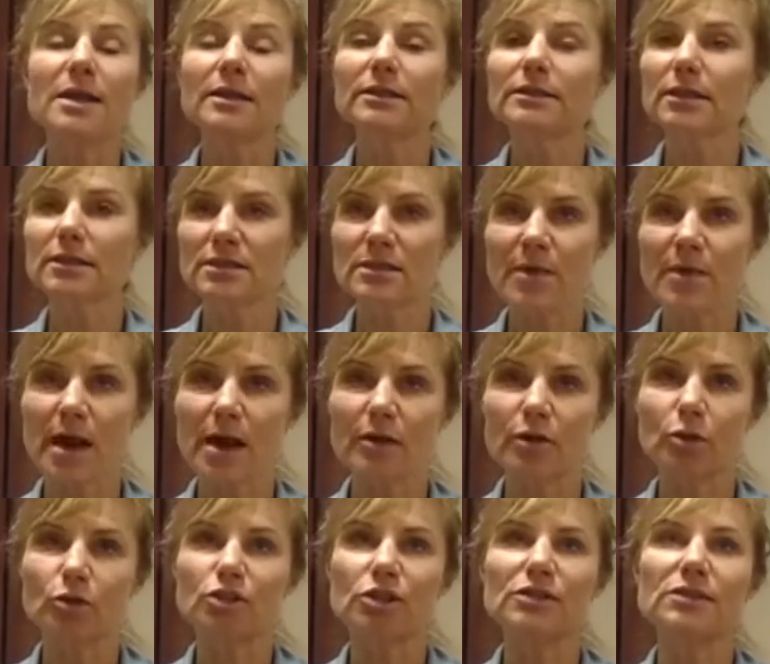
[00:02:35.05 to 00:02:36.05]
Doesn't
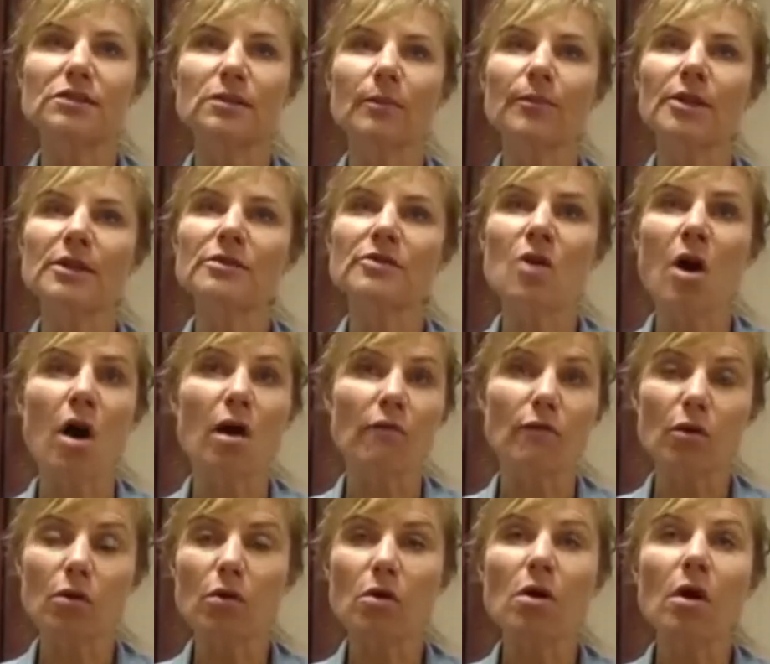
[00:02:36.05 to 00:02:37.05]
matter. Just something
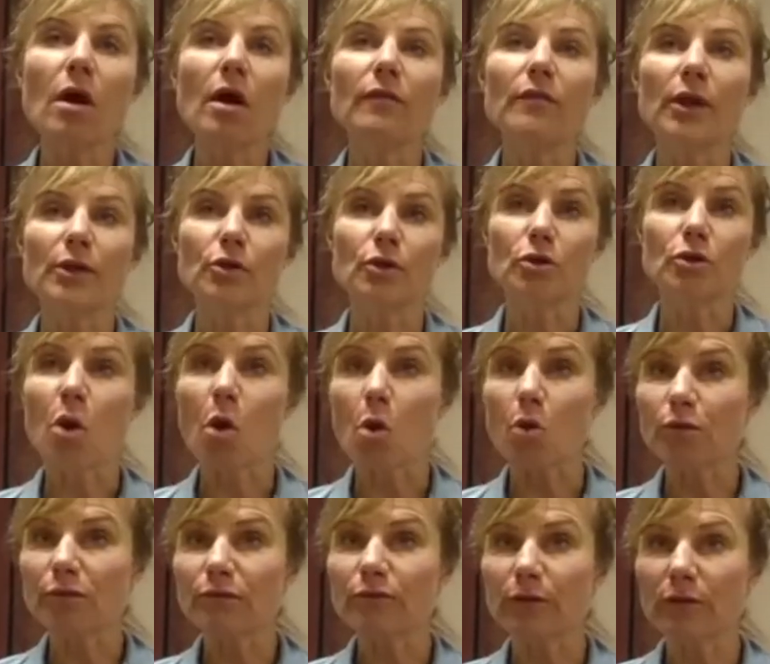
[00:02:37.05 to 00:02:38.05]
novel that you can
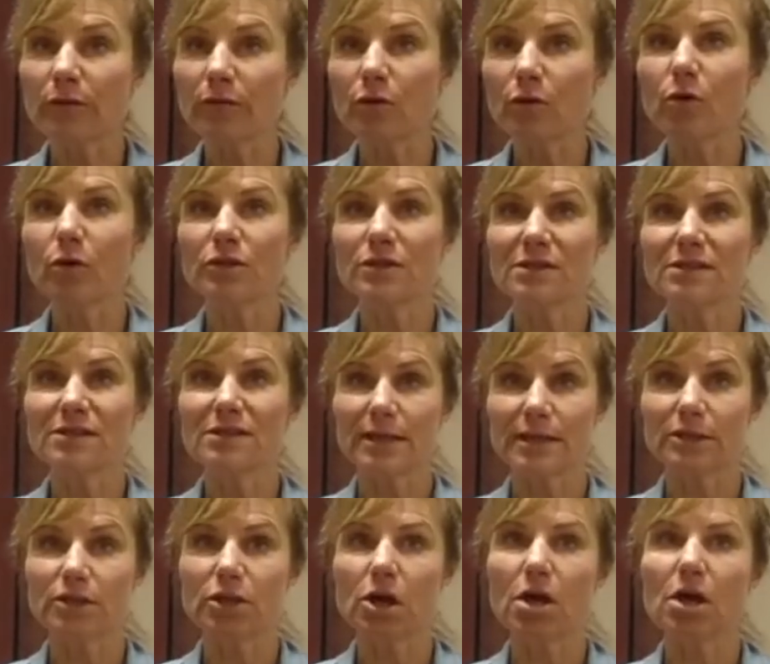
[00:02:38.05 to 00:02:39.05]
hold in front of the horse and say
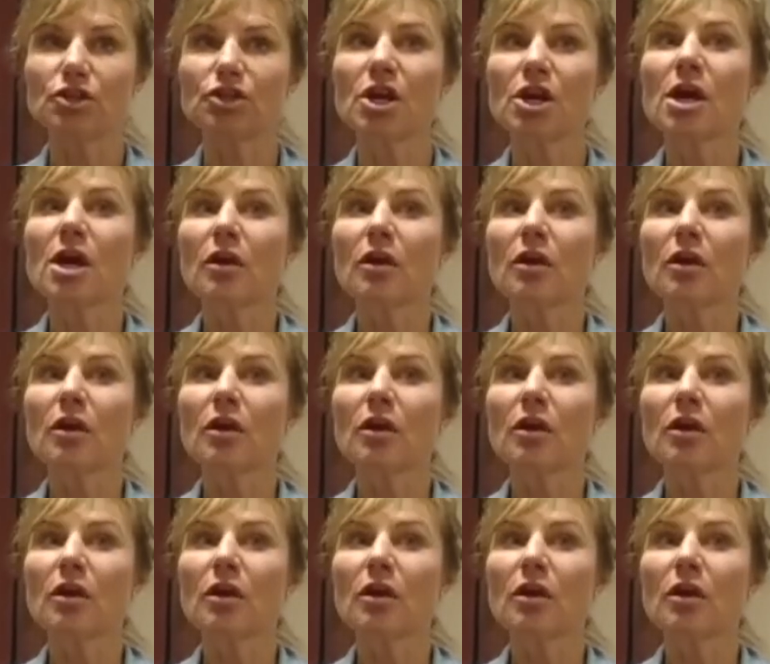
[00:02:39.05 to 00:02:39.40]
touch.